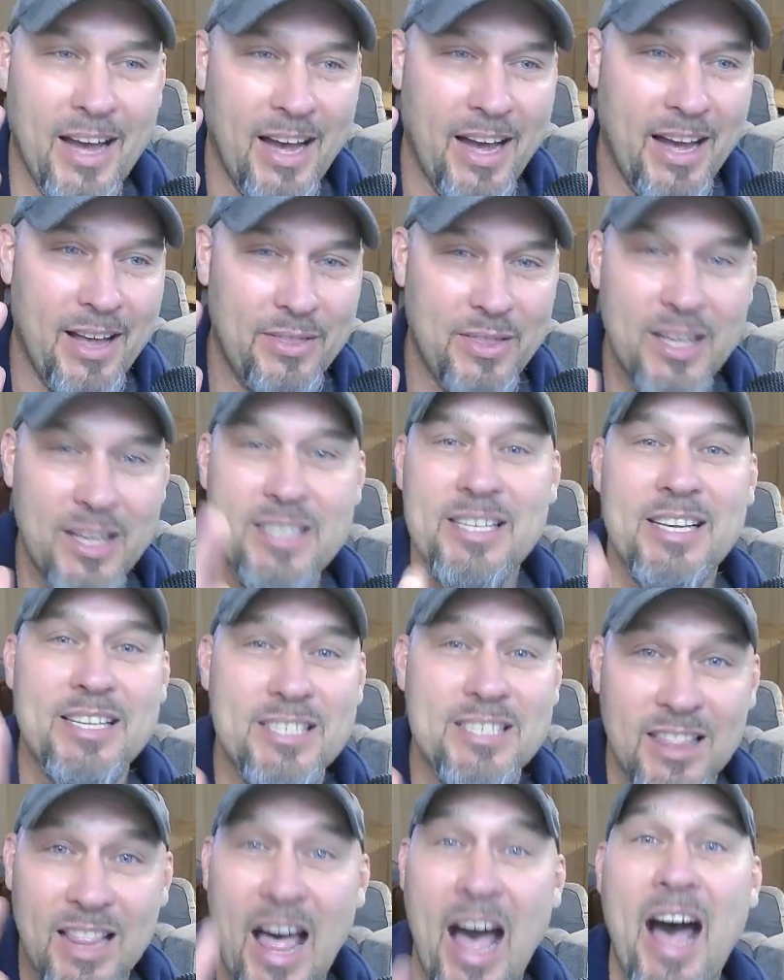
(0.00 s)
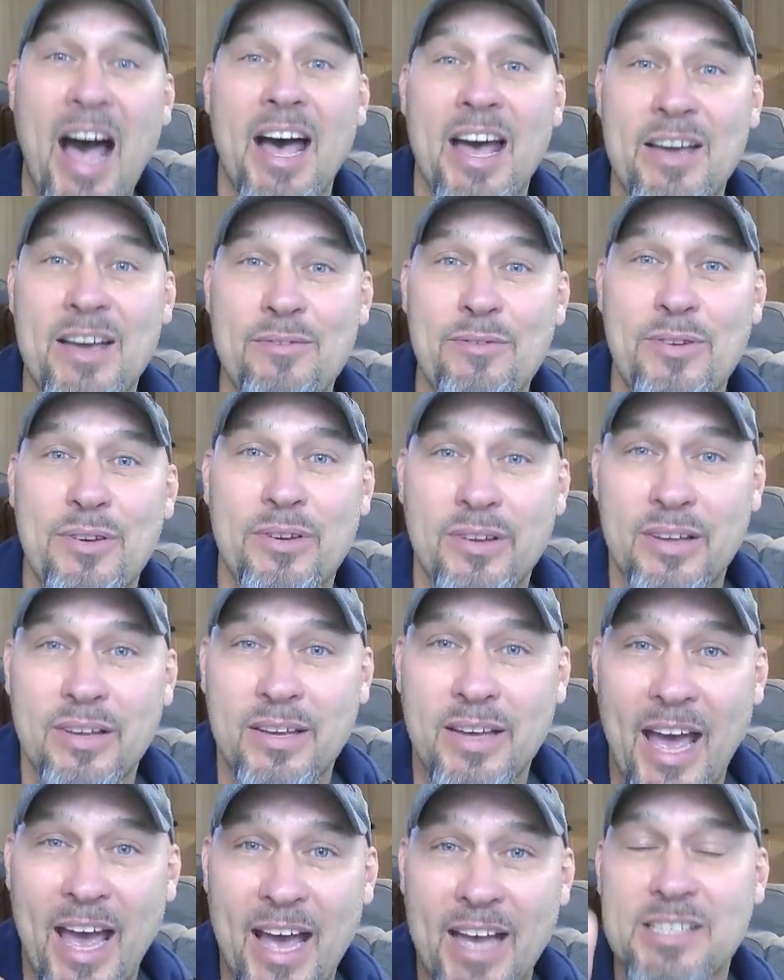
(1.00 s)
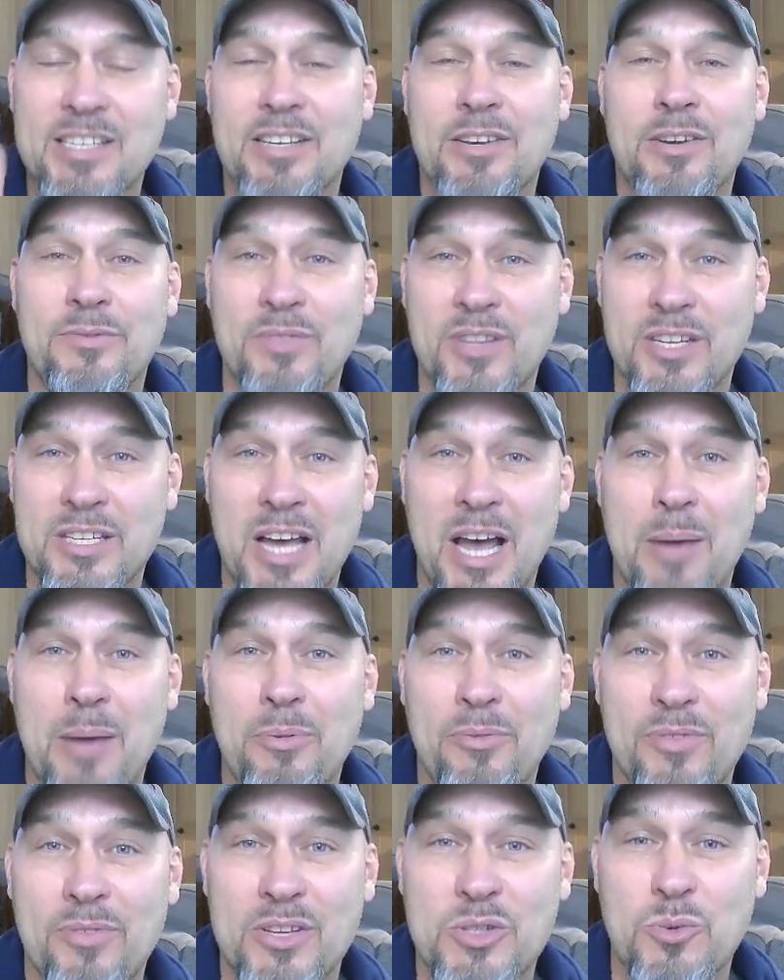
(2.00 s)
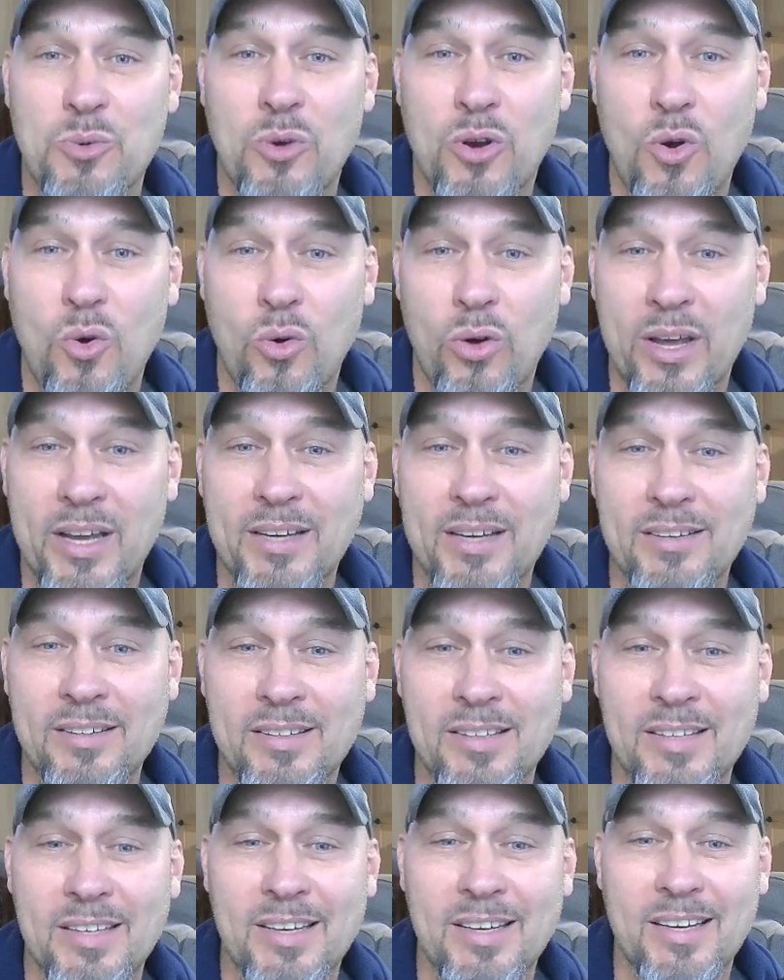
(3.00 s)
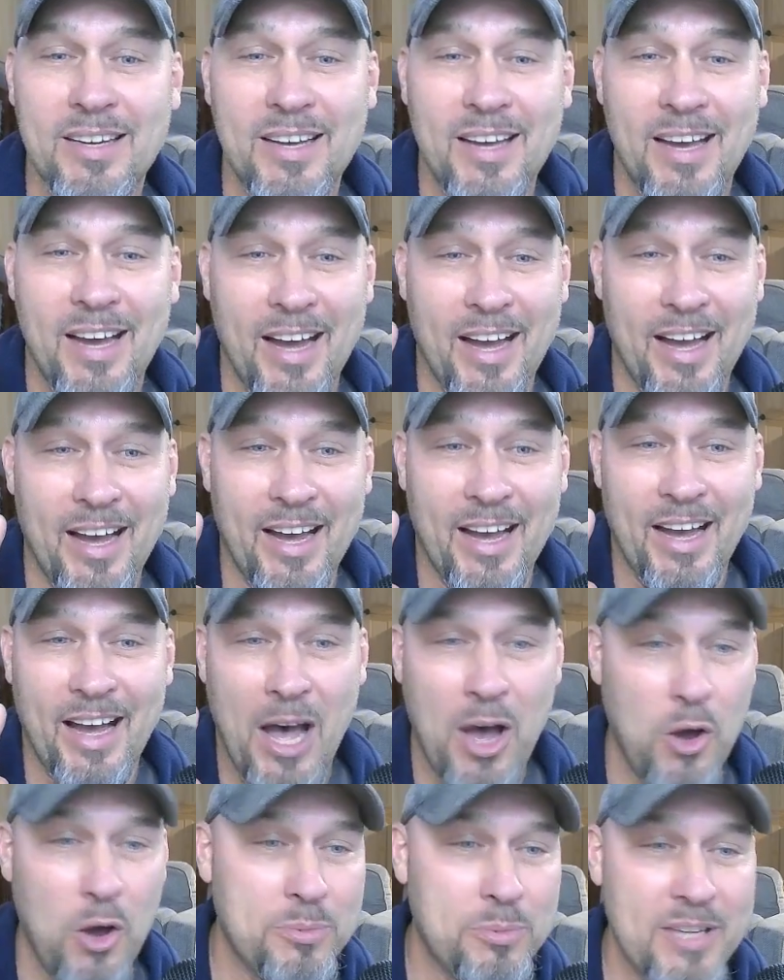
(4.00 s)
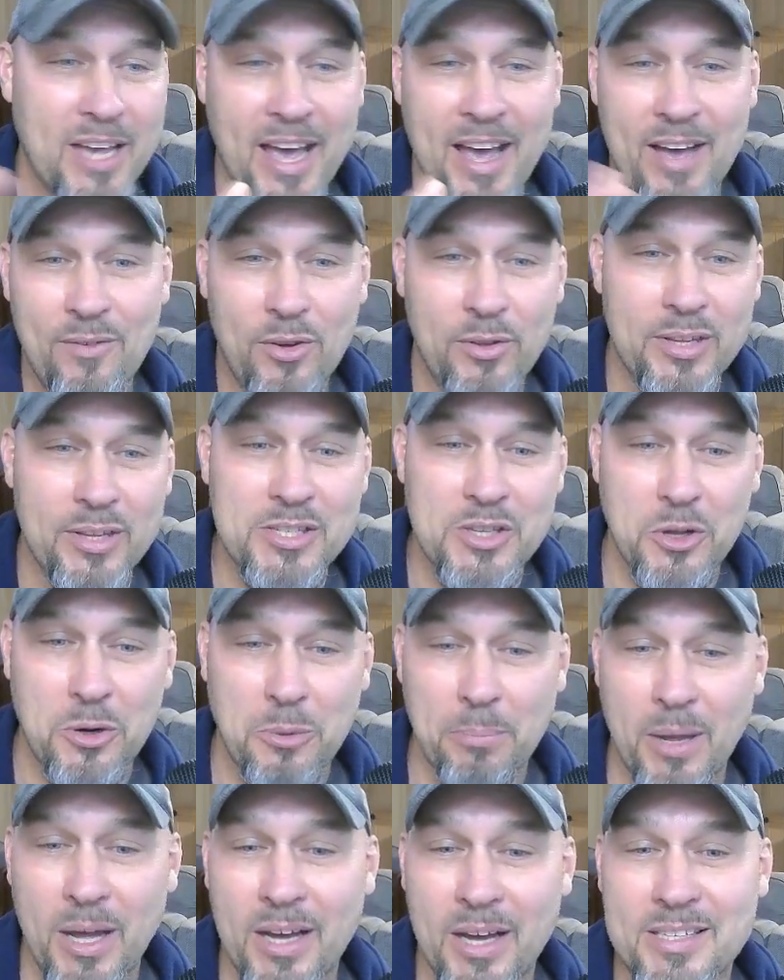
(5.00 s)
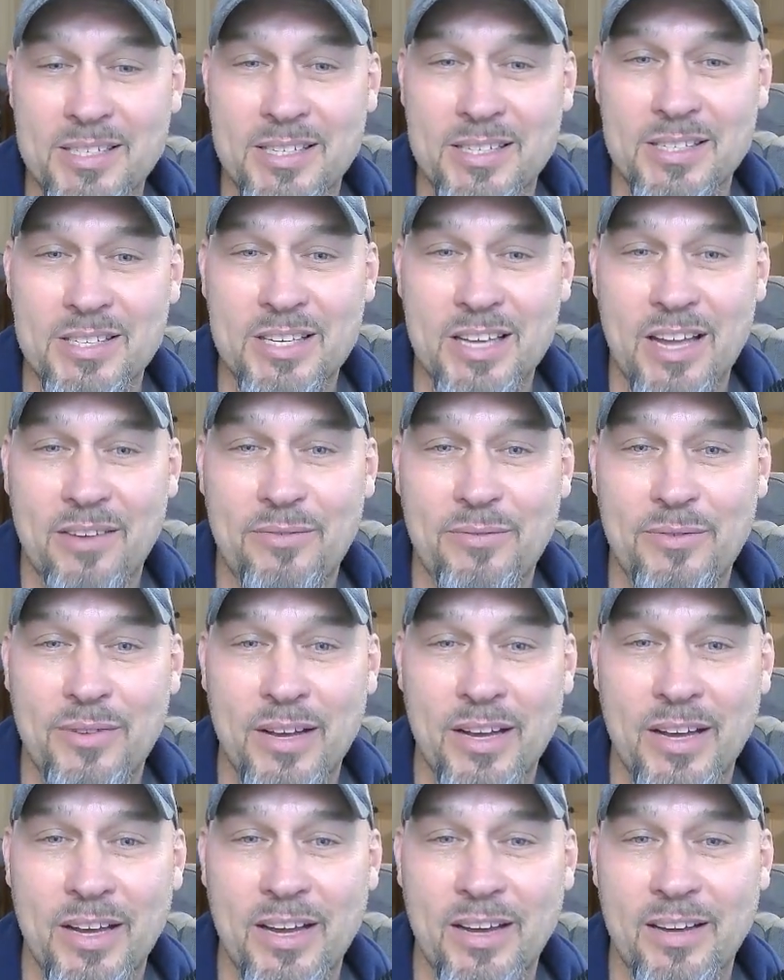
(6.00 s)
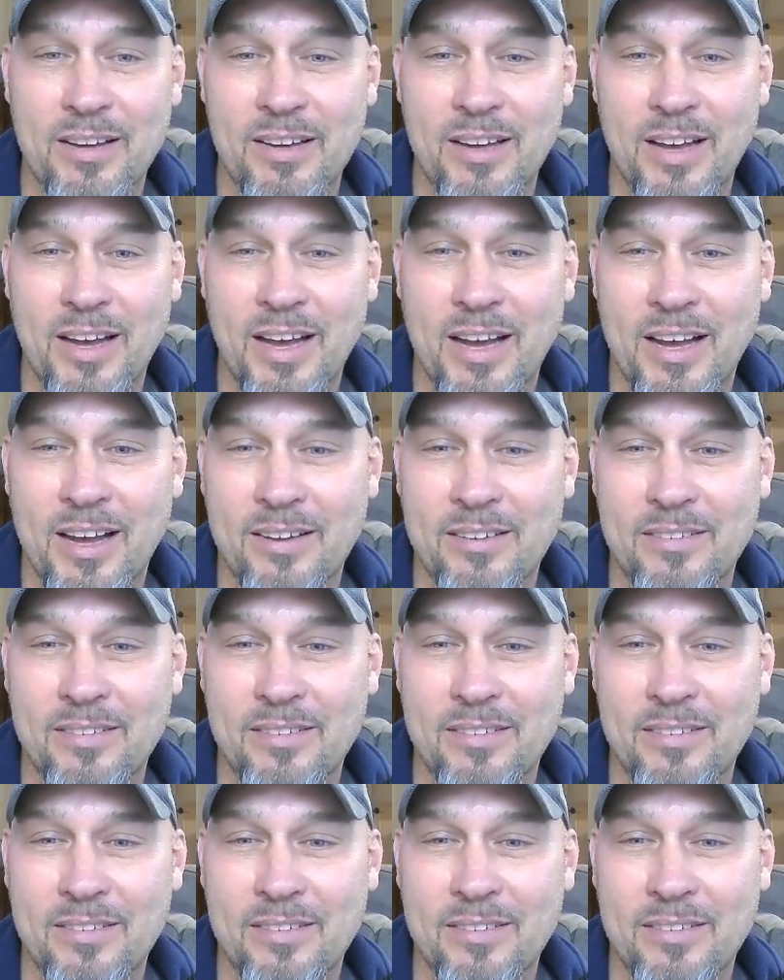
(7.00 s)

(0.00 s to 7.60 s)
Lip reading: This is live as of the time of this recording. I hope to have all these little bugs and stuff out,